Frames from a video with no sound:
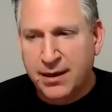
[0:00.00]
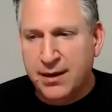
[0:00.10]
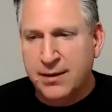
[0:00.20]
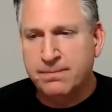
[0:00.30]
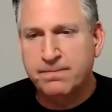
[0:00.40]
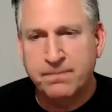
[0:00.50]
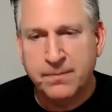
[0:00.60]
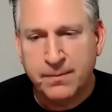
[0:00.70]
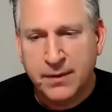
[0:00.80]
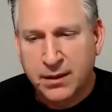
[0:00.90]
Um,
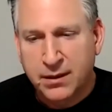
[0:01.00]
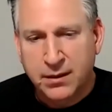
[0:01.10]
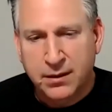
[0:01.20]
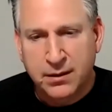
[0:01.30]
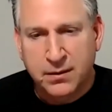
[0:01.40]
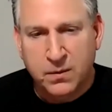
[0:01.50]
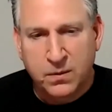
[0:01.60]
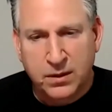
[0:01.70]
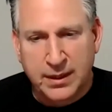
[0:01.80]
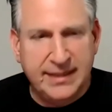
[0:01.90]

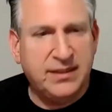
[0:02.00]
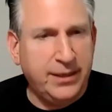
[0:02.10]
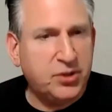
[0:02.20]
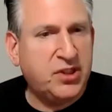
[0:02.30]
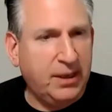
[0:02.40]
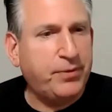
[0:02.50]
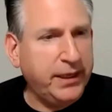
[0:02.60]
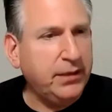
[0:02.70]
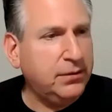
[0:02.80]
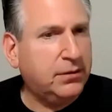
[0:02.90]
is there
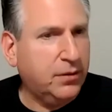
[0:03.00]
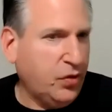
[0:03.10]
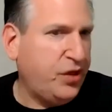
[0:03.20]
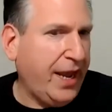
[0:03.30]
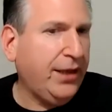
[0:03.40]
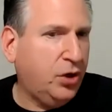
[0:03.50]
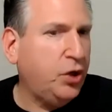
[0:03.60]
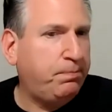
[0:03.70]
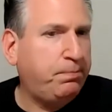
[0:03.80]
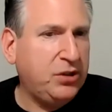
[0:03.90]
something they
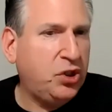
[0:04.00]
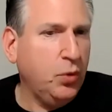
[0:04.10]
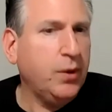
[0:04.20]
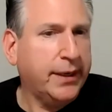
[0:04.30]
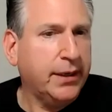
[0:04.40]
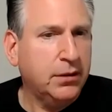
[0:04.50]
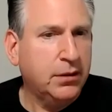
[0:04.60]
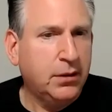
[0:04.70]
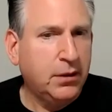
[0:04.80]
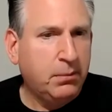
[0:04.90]
could be
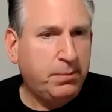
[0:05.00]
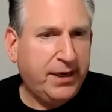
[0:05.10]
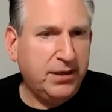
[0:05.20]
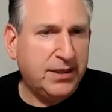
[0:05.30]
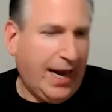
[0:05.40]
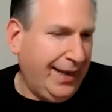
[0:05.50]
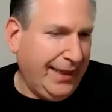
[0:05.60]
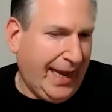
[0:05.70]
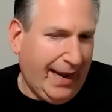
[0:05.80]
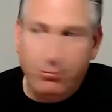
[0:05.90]
doing? Because
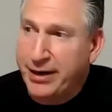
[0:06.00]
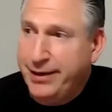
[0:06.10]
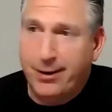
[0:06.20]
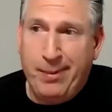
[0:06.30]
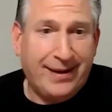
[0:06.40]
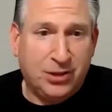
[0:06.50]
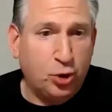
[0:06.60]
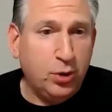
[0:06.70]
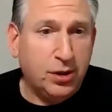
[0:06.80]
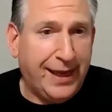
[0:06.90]
I'm ready to go back to
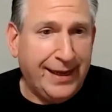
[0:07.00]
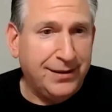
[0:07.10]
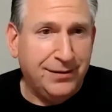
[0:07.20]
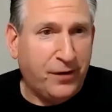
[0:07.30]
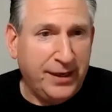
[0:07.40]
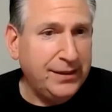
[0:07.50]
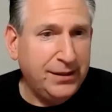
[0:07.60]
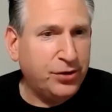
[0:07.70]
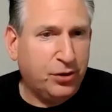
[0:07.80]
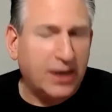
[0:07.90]
Google again and find
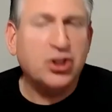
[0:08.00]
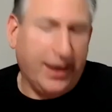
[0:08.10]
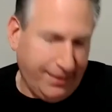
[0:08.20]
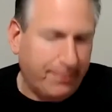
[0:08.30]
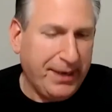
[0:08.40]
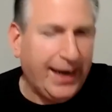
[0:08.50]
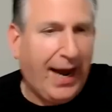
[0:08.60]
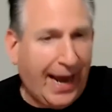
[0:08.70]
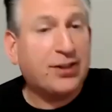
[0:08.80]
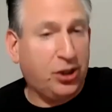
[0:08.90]
another garage guy. I mean, I,
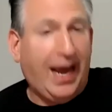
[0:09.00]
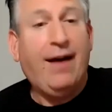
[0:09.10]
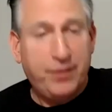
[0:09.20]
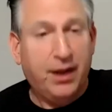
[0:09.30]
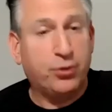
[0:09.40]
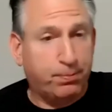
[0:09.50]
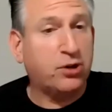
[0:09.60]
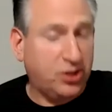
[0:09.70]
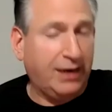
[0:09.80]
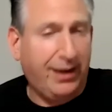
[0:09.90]
I actually have another
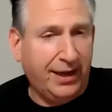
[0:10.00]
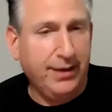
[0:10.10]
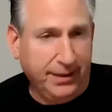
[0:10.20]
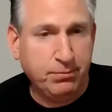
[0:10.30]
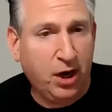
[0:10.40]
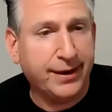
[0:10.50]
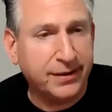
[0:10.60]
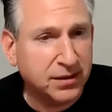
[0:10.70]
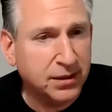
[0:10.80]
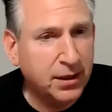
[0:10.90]
person I, in
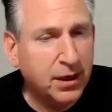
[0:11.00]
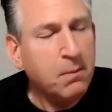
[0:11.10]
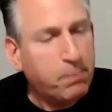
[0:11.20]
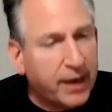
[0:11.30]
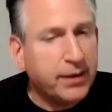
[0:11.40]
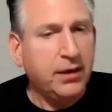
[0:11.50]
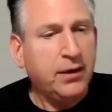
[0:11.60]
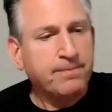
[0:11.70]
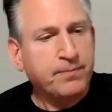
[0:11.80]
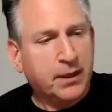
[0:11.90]
mind, but